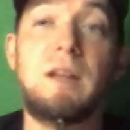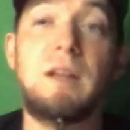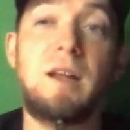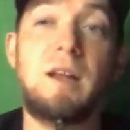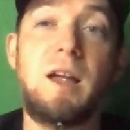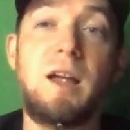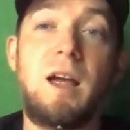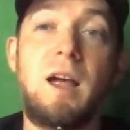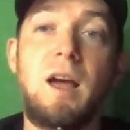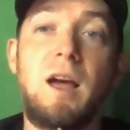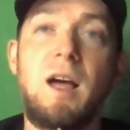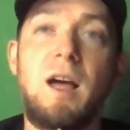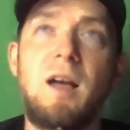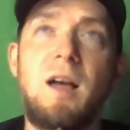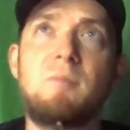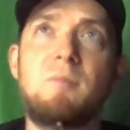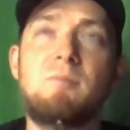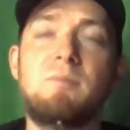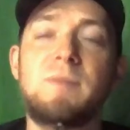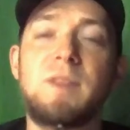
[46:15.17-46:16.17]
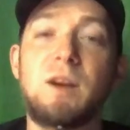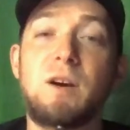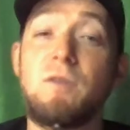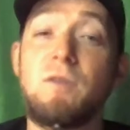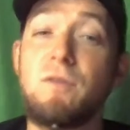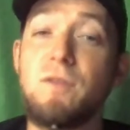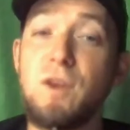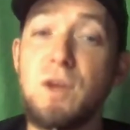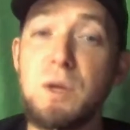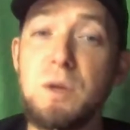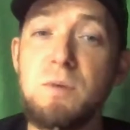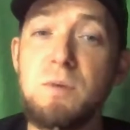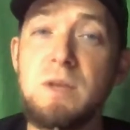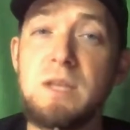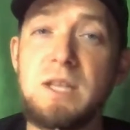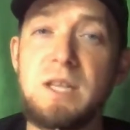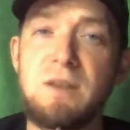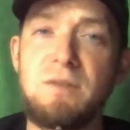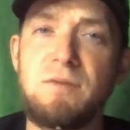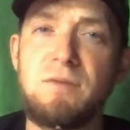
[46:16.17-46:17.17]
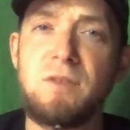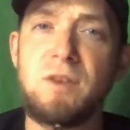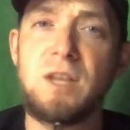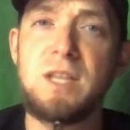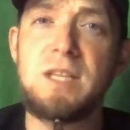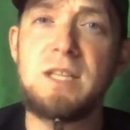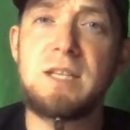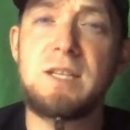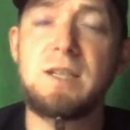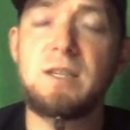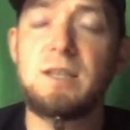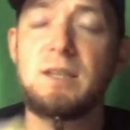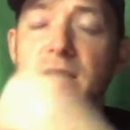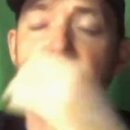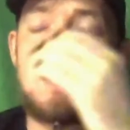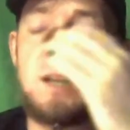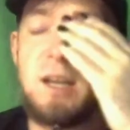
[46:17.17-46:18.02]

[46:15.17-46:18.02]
uh, um, there are a few different